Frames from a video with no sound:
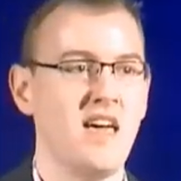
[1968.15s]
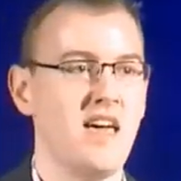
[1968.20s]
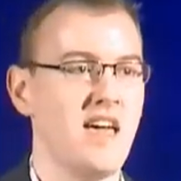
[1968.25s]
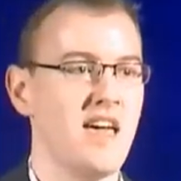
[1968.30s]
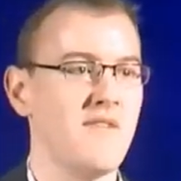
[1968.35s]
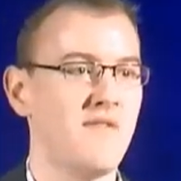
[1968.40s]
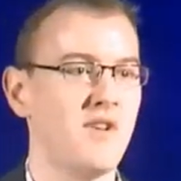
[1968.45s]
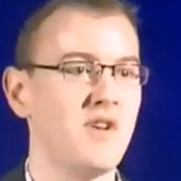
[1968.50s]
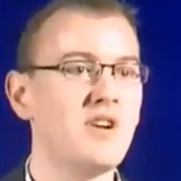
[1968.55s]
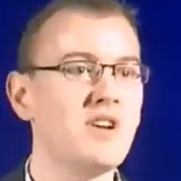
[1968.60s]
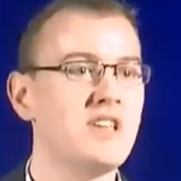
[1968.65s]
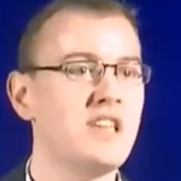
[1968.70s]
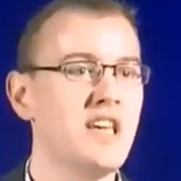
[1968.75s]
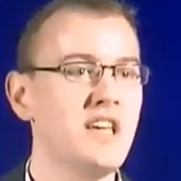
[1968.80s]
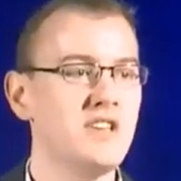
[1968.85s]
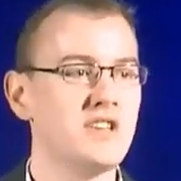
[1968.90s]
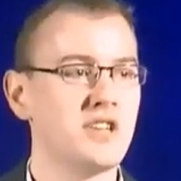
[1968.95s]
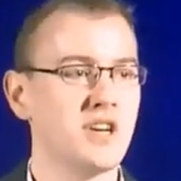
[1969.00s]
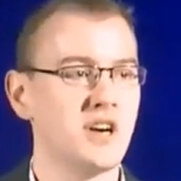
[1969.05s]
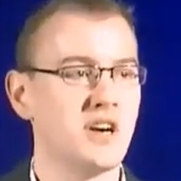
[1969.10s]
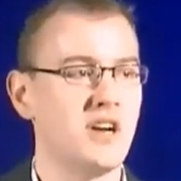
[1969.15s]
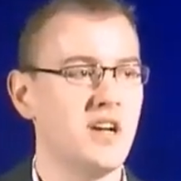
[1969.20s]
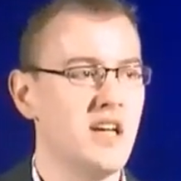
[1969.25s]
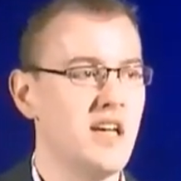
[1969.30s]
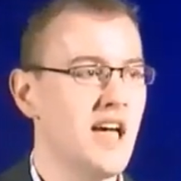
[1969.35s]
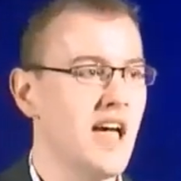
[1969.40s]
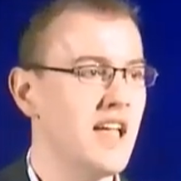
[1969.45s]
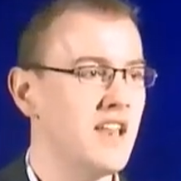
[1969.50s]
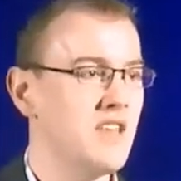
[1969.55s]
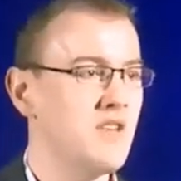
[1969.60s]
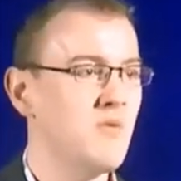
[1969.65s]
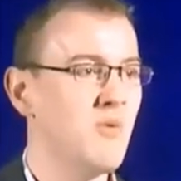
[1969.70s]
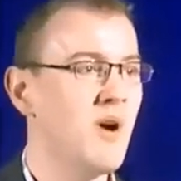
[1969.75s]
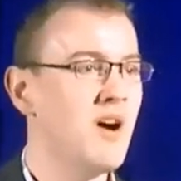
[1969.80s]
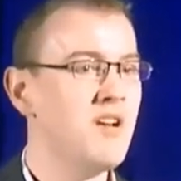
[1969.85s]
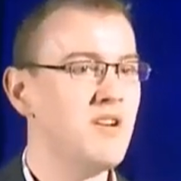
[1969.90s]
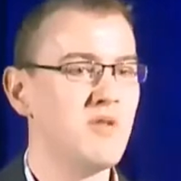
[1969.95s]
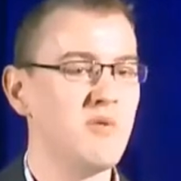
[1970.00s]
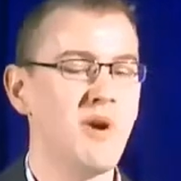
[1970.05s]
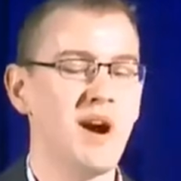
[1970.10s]
If you're a teacher and you
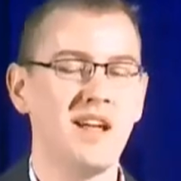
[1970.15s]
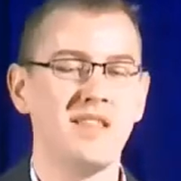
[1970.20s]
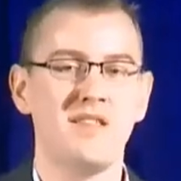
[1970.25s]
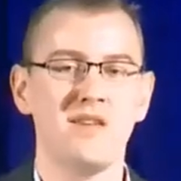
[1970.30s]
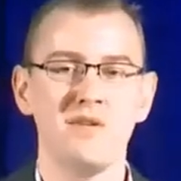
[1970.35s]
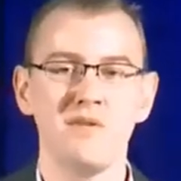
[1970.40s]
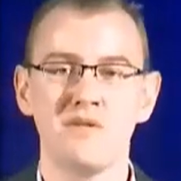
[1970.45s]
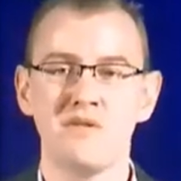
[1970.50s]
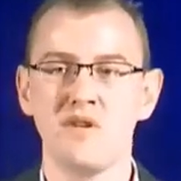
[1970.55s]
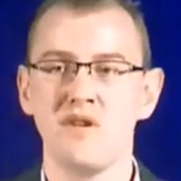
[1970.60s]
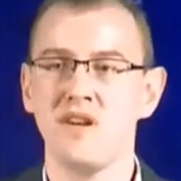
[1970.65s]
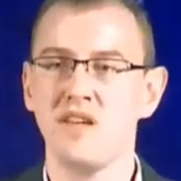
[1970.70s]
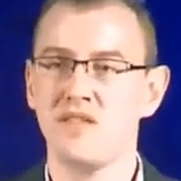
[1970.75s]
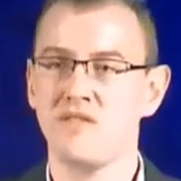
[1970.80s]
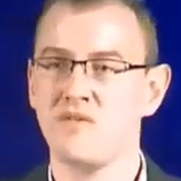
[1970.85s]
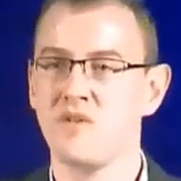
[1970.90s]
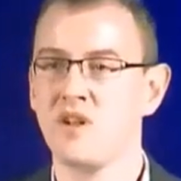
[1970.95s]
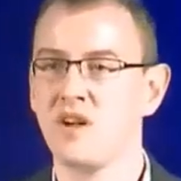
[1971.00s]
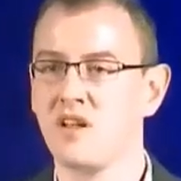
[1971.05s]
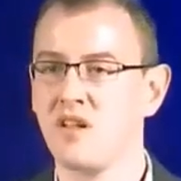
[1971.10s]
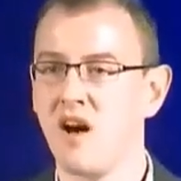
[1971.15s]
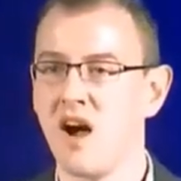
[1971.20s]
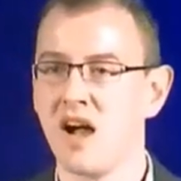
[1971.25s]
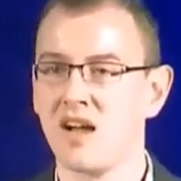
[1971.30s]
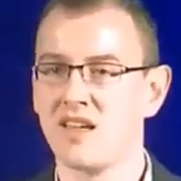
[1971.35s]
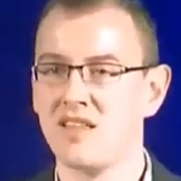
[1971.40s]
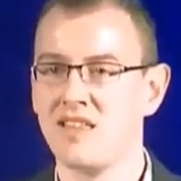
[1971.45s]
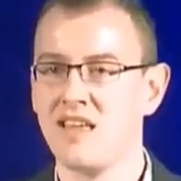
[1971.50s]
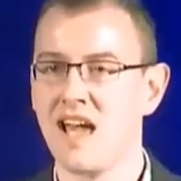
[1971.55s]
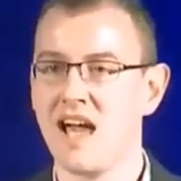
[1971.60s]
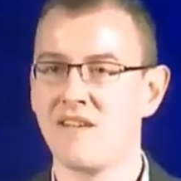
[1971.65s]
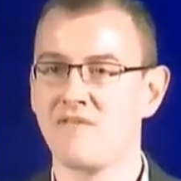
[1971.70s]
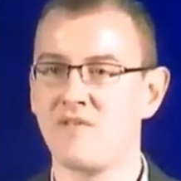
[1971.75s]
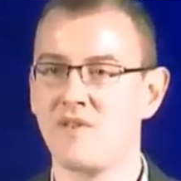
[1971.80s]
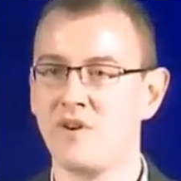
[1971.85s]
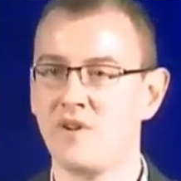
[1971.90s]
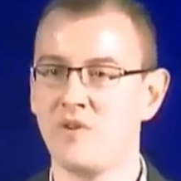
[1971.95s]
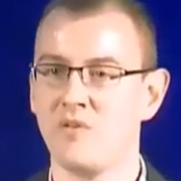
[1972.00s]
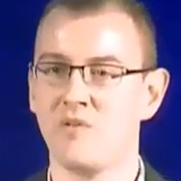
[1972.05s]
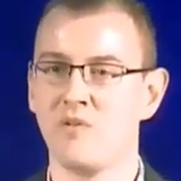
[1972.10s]
wonder why 2:30, 3 o'clock in the
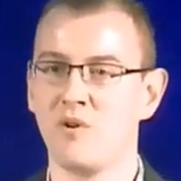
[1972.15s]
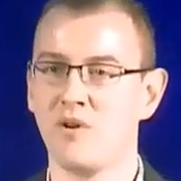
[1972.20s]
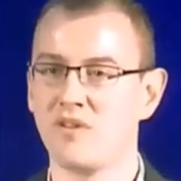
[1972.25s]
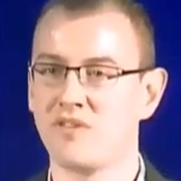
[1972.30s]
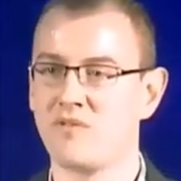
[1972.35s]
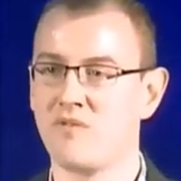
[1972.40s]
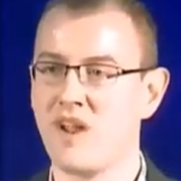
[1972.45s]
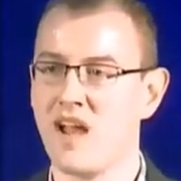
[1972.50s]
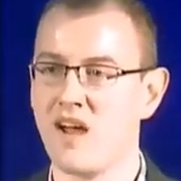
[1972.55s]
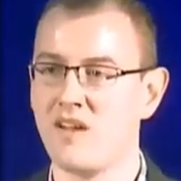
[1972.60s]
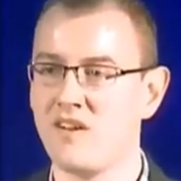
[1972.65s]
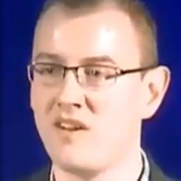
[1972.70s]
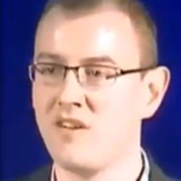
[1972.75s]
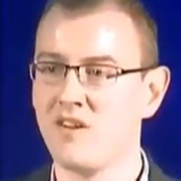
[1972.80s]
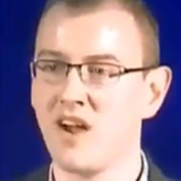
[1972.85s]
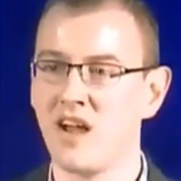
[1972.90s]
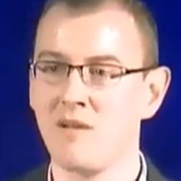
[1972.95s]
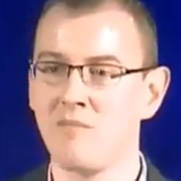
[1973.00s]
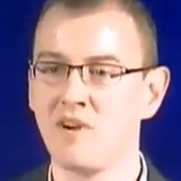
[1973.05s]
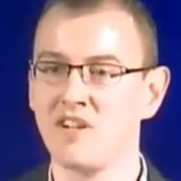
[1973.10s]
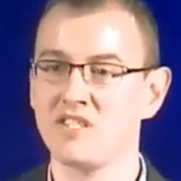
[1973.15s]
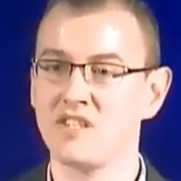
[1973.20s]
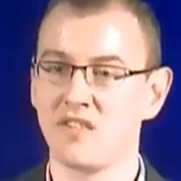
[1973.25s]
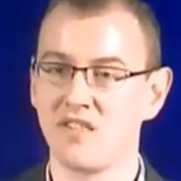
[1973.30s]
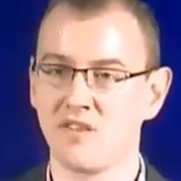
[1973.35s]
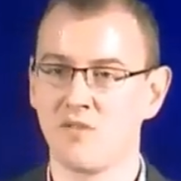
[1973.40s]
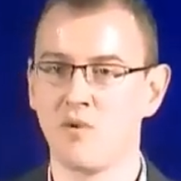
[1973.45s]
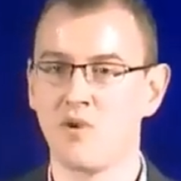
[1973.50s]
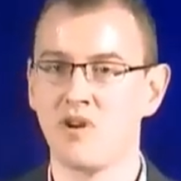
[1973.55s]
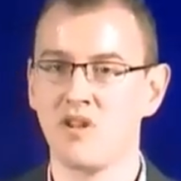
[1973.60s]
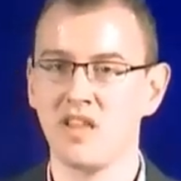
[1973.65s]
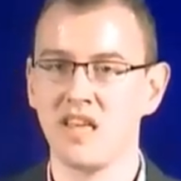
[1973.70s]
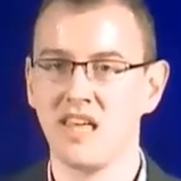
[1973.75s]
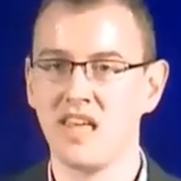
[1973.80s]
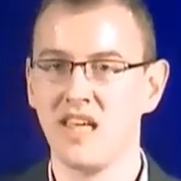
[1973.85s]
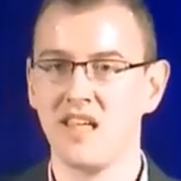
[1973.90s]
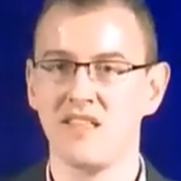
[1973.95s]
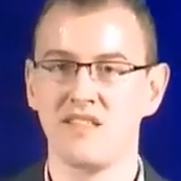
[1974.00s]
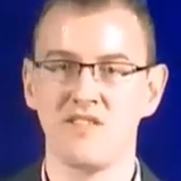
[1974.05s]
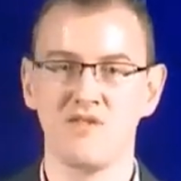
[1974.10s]
afternoon rolls around and you got a bunch of squirrely
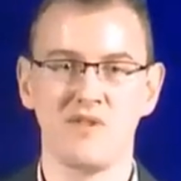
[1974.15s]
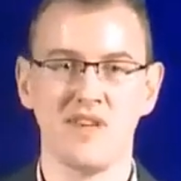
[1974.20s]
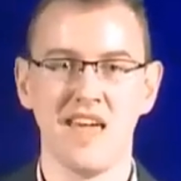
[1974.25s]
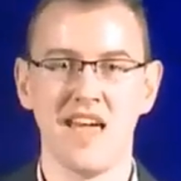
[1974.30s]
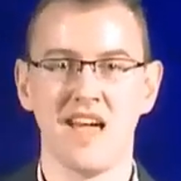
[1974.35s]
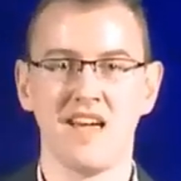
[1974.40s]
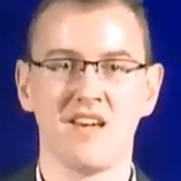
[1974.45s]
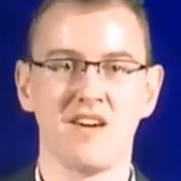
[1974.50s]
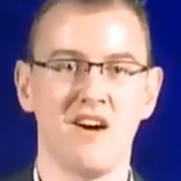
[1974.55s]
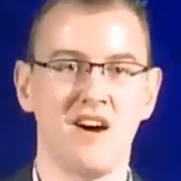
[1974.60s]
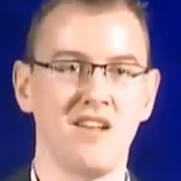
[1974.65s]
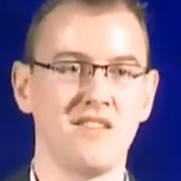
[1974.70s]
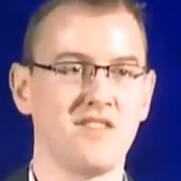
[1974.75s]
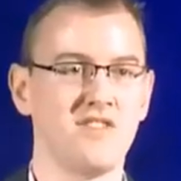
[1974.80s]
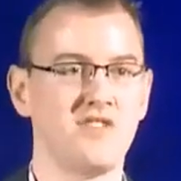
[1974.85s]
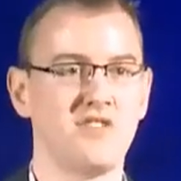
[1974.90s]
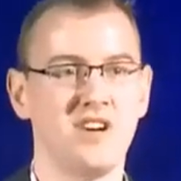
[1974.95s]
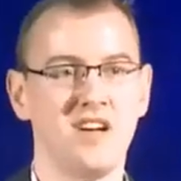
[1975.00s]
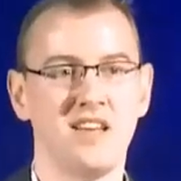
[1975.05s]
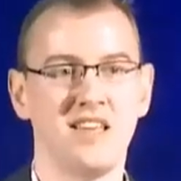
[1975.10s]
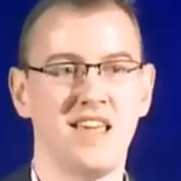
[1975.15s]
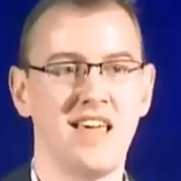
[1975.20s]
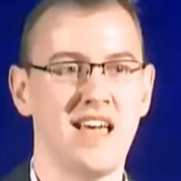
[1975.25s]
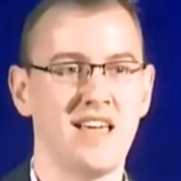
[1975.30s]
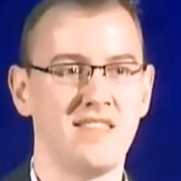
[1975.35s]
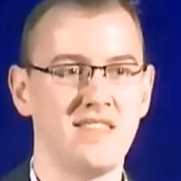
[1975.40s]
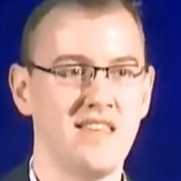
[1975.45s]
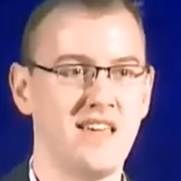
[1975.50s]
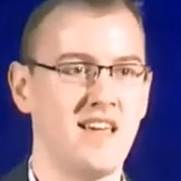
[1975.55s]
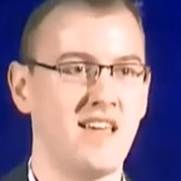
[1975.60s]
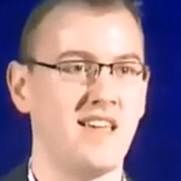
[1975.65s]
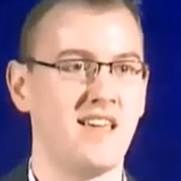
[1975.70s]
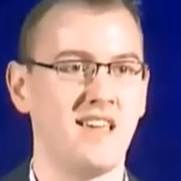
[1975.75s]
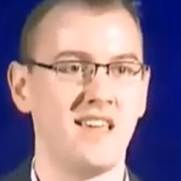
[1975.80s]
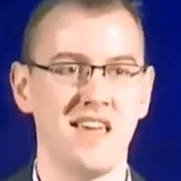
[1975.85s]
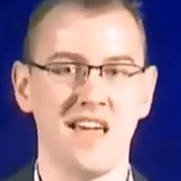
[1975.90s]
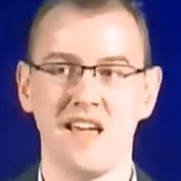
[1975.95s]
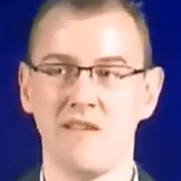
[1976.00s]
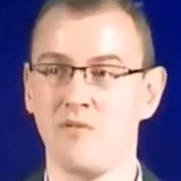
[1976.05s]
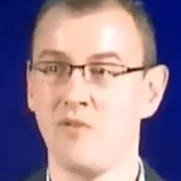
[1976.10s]
kids who can't concentrate, can't think, and
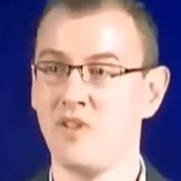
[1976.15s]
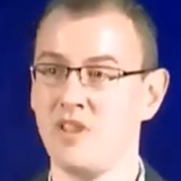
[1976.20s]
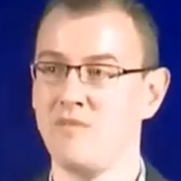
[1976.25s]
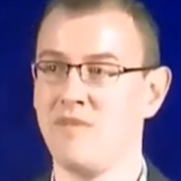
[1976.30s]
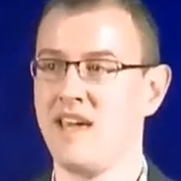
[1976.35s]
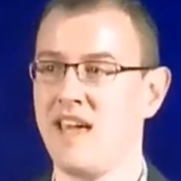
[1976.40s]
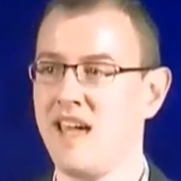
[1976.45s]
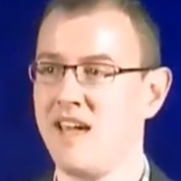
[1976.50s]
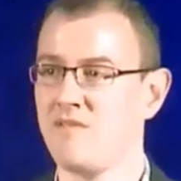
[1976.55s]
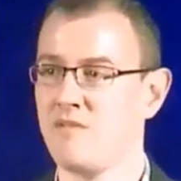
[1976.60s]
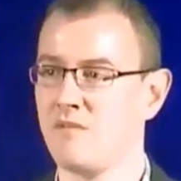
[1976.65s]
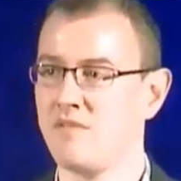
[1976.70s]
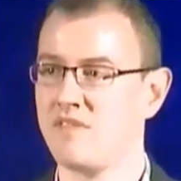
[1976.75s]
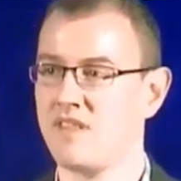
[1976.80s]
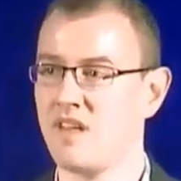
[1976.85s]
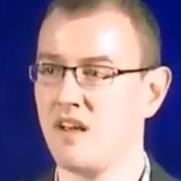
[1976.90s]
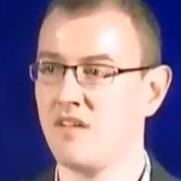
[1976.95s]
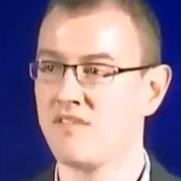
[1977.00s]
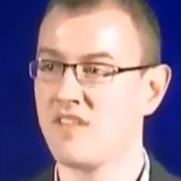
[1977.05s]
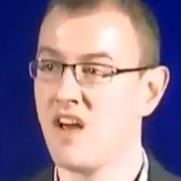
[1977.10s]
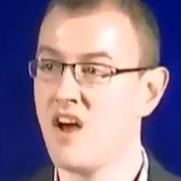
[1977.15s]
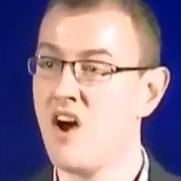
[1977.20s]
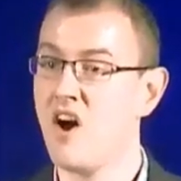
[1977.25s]
can't really behave themselves,